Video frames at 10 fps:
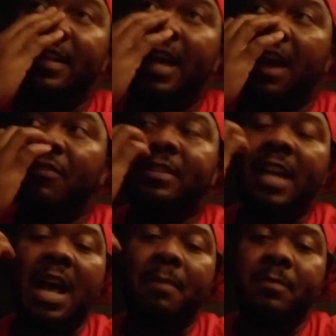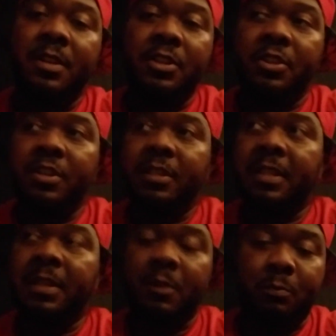every time
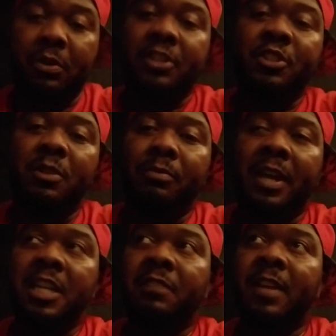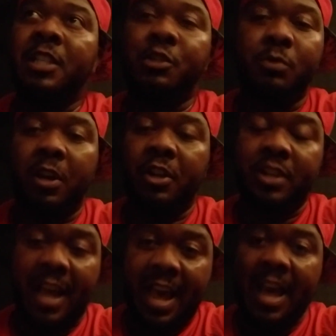there was pressure in Brady's face, you were on
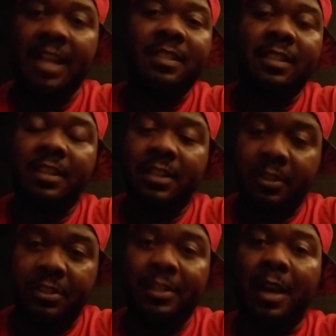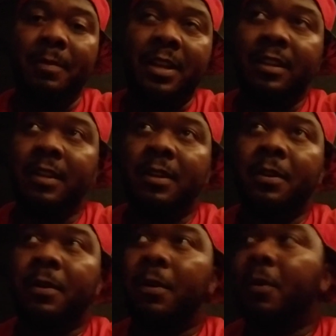your ass, your stomach,
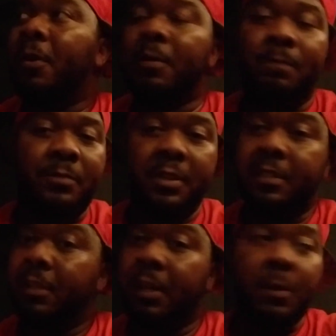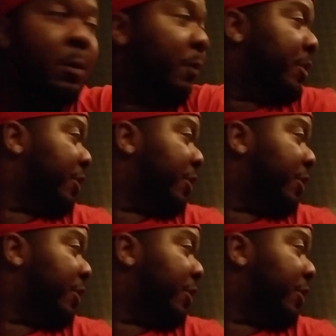or just looking over your